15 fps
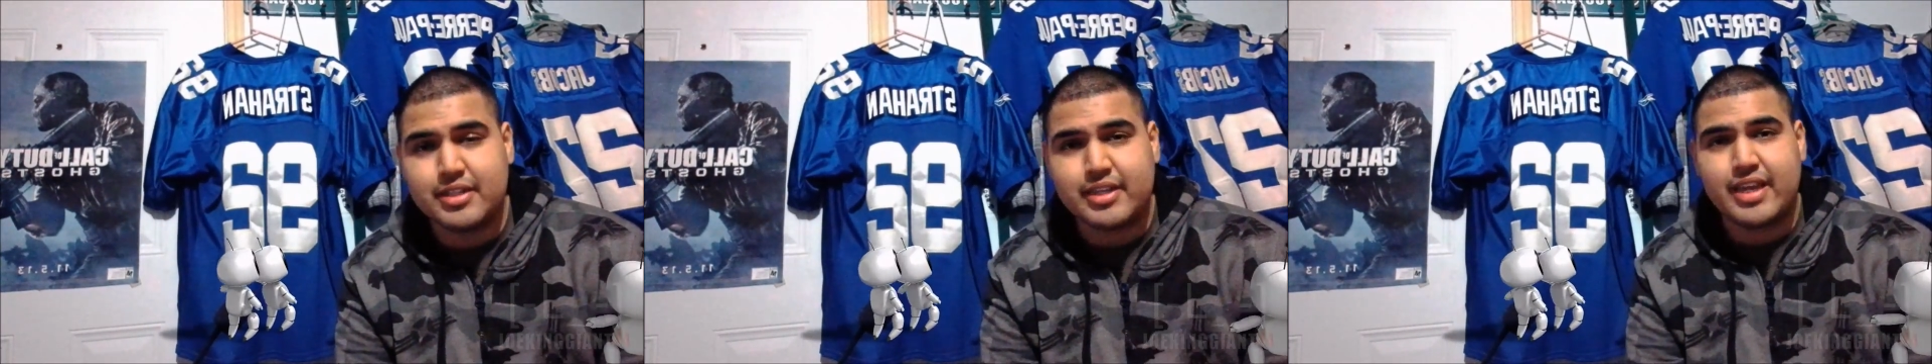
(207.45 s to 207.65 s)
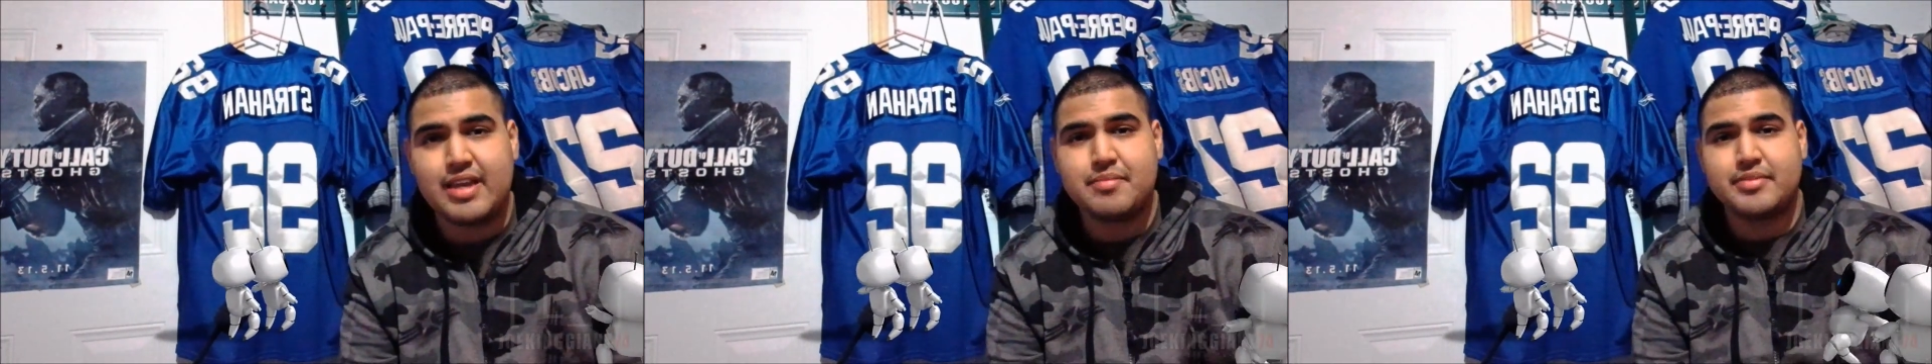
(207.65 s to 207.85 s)

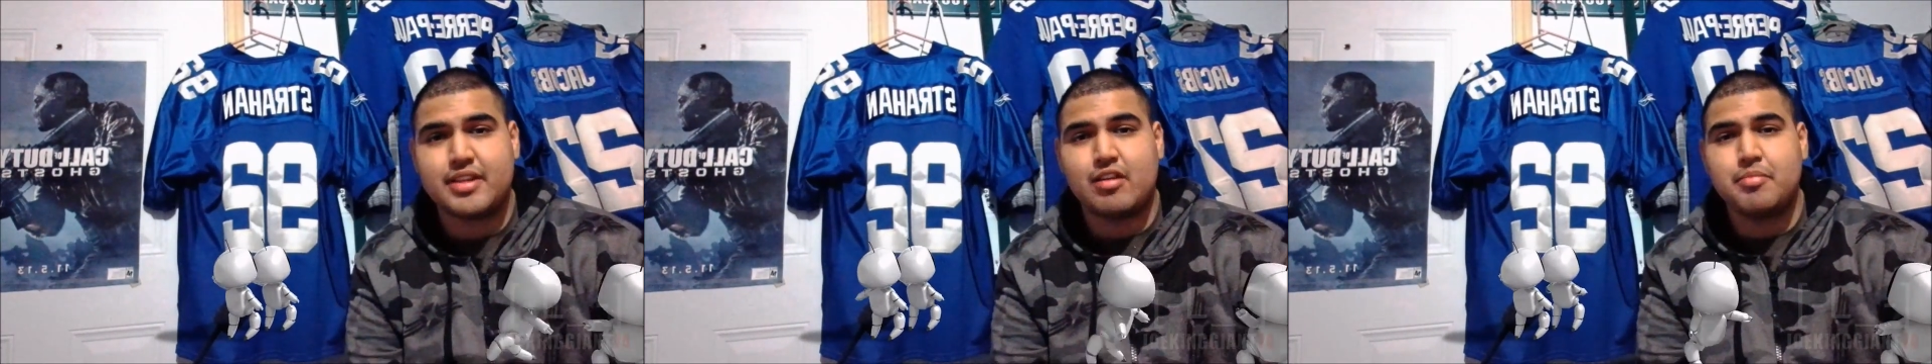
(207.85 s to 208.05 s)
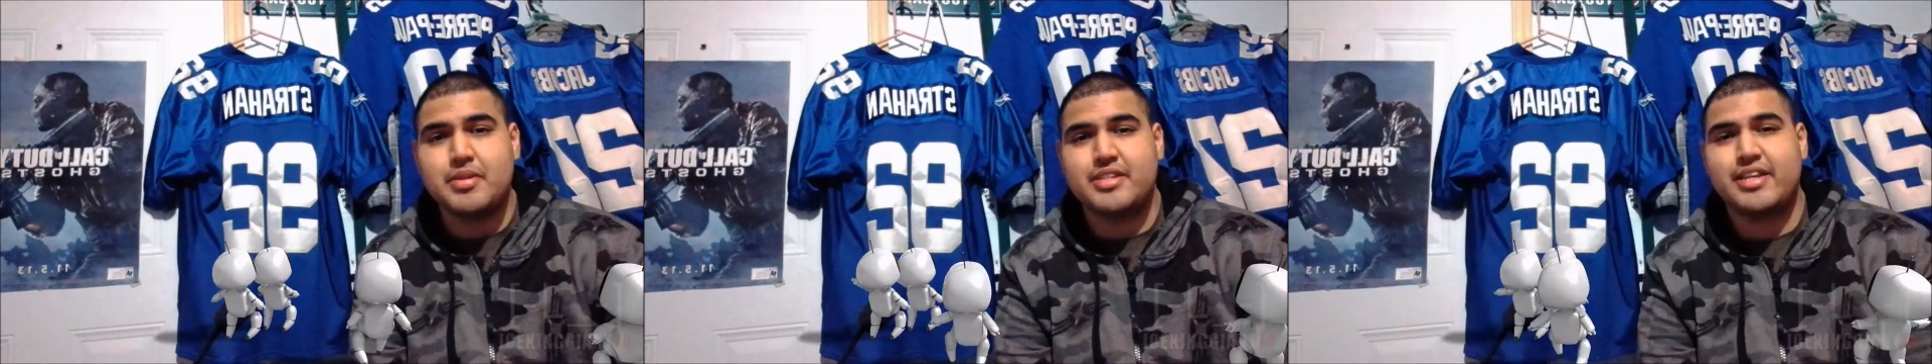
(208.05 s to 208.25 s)
games that
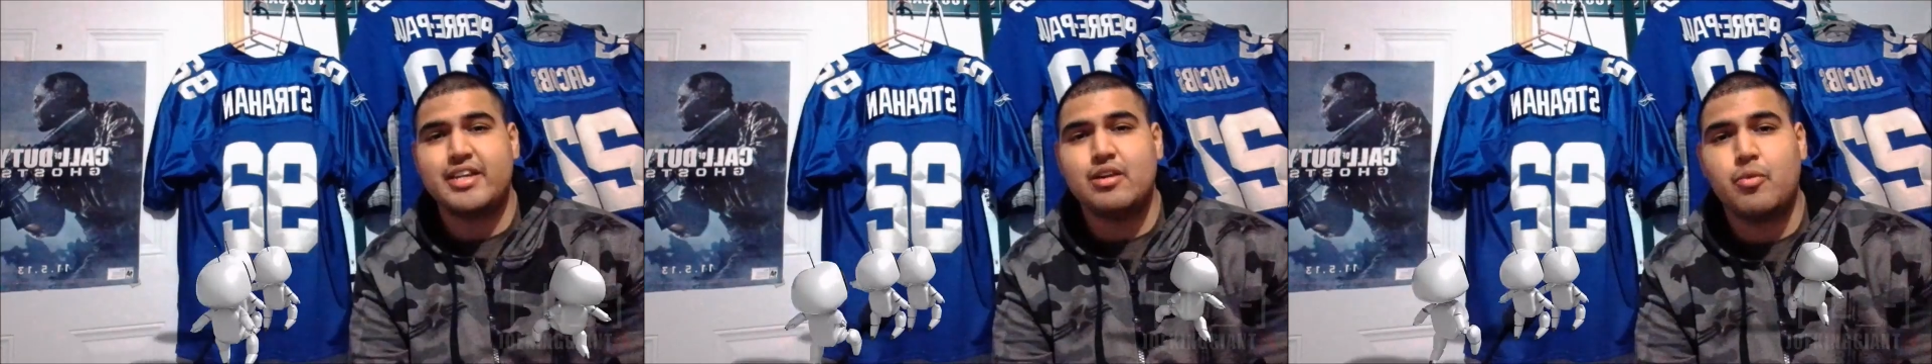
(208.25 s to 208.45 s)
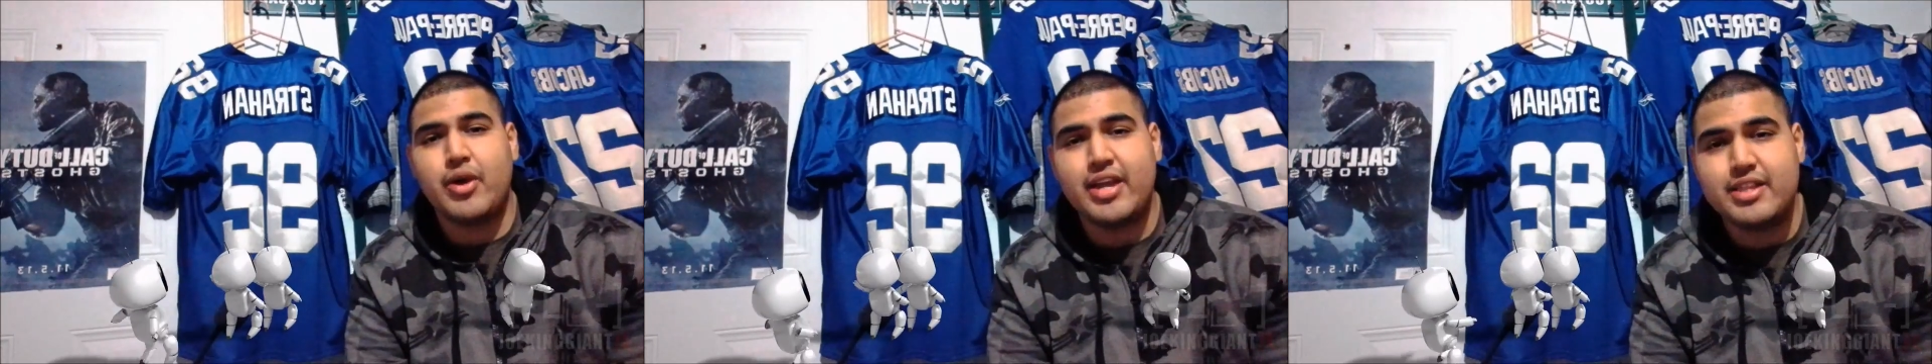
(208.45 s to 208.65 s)
will be taken
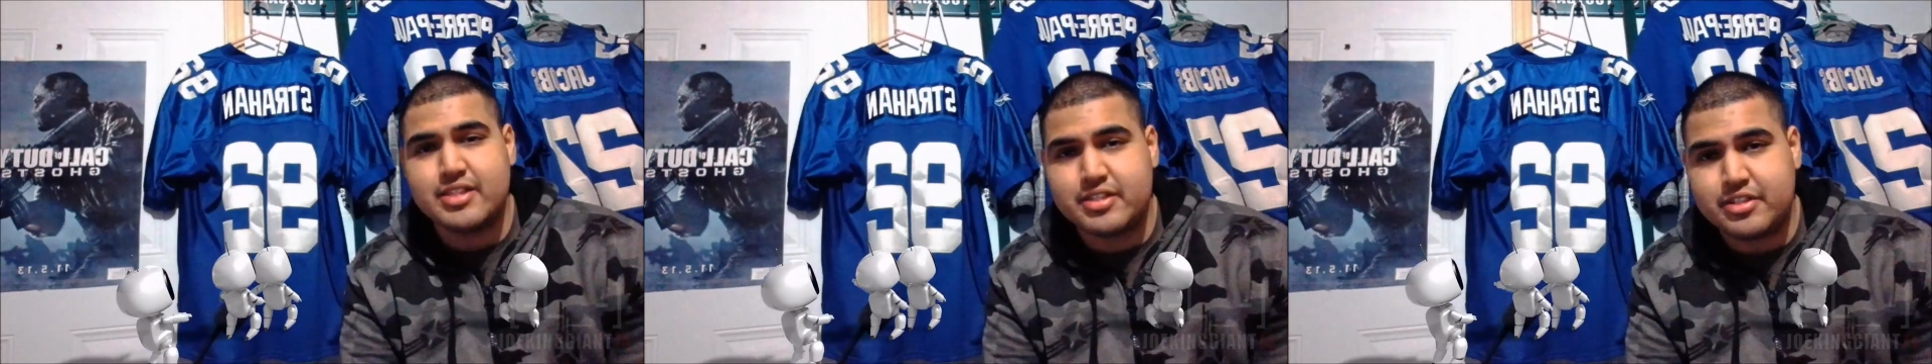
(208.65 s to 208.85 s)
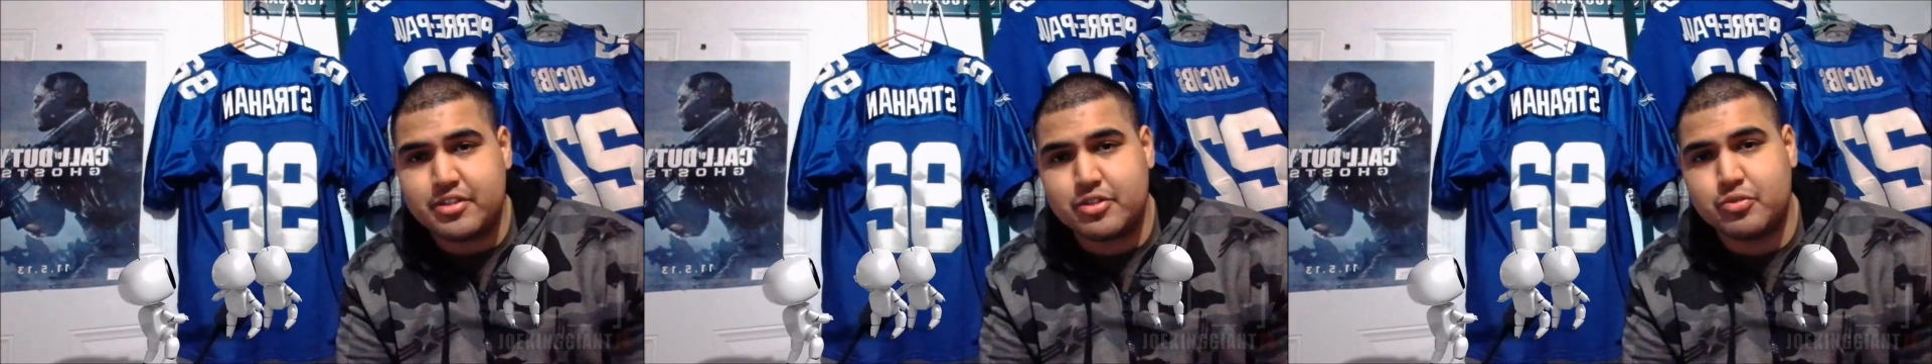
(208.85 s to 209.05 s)
away
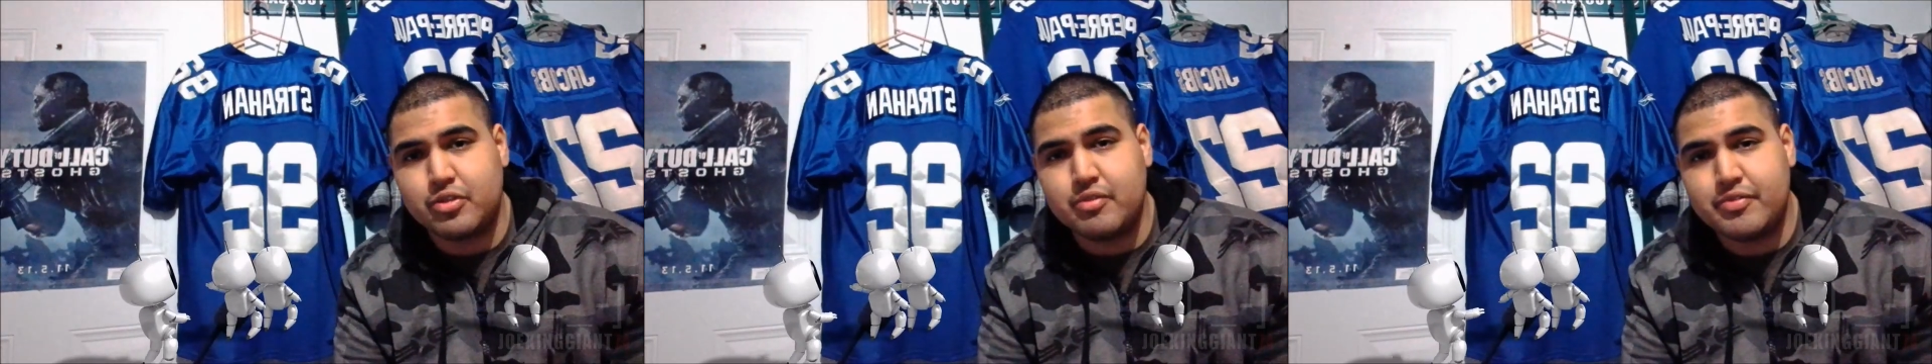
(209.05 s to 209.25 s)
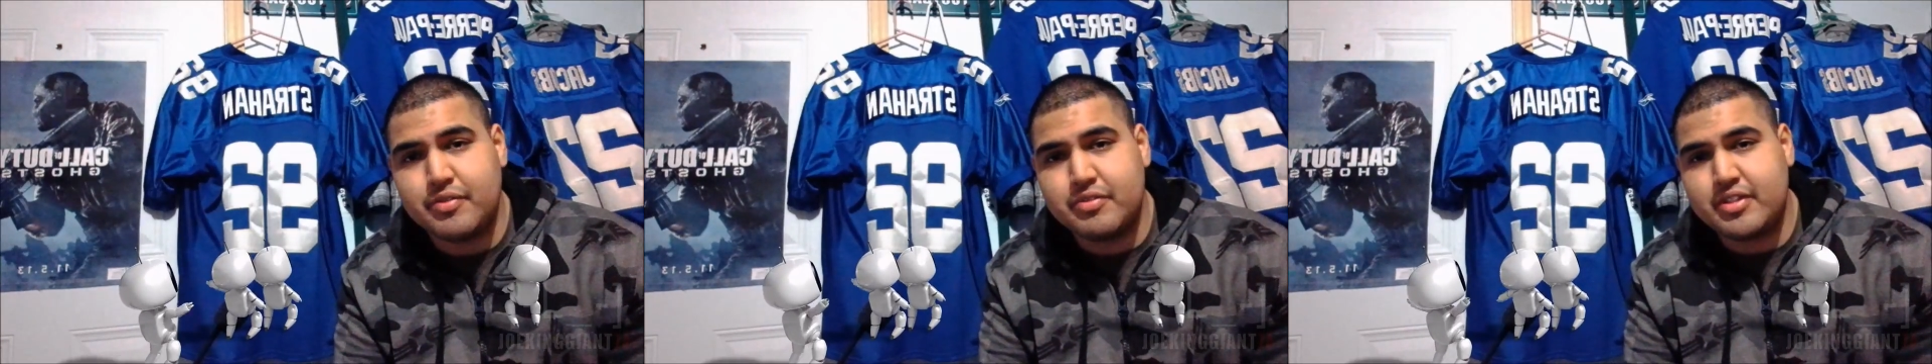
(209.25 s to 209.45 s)
this year,
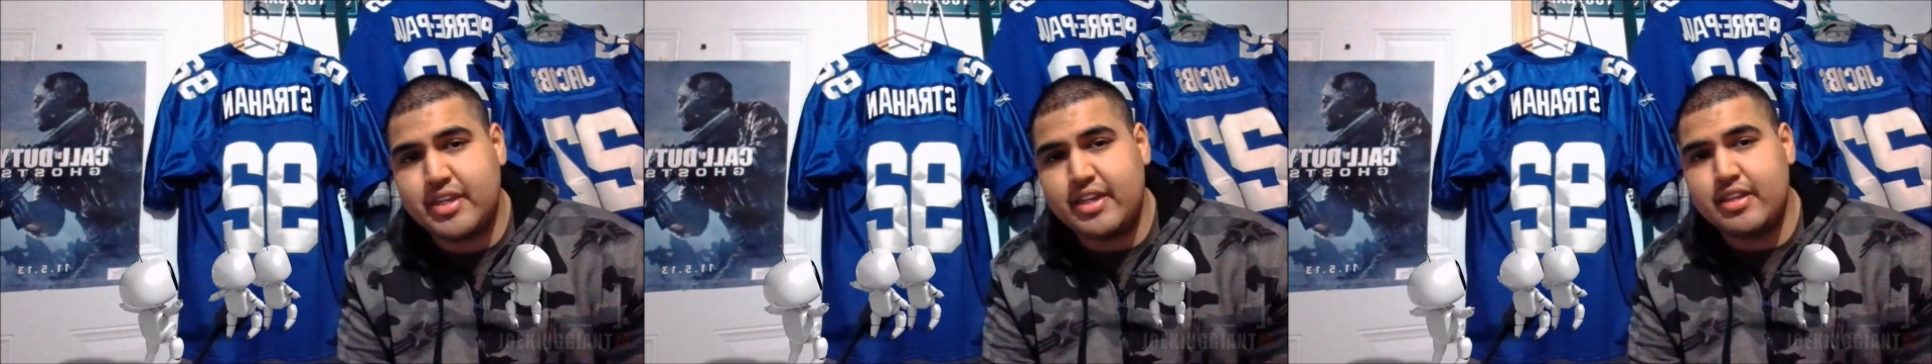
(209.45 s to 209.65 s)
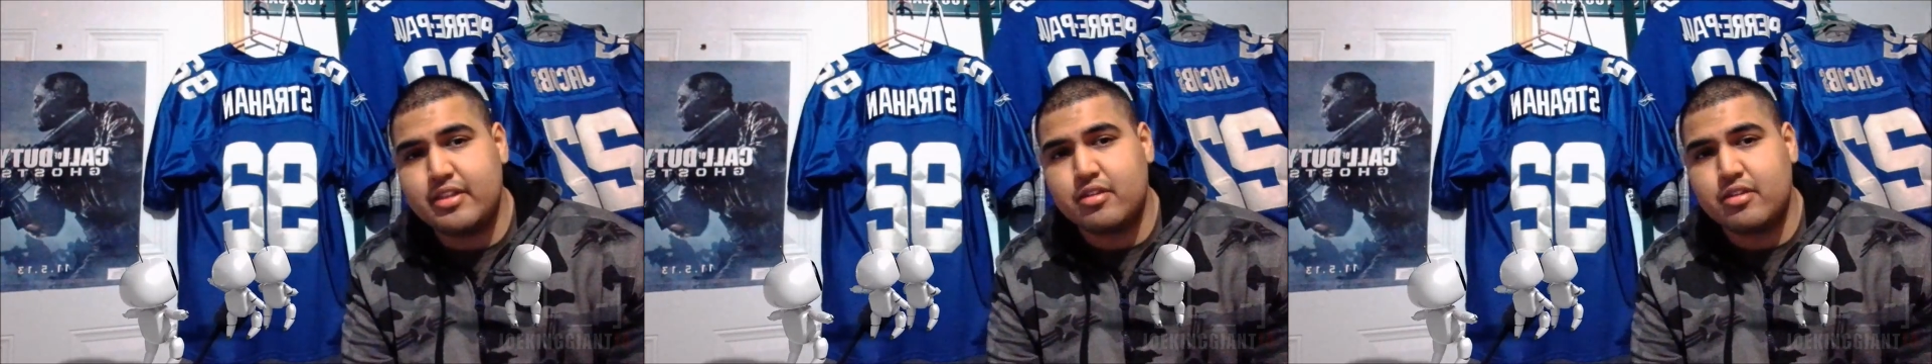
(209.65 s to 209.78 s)
2015.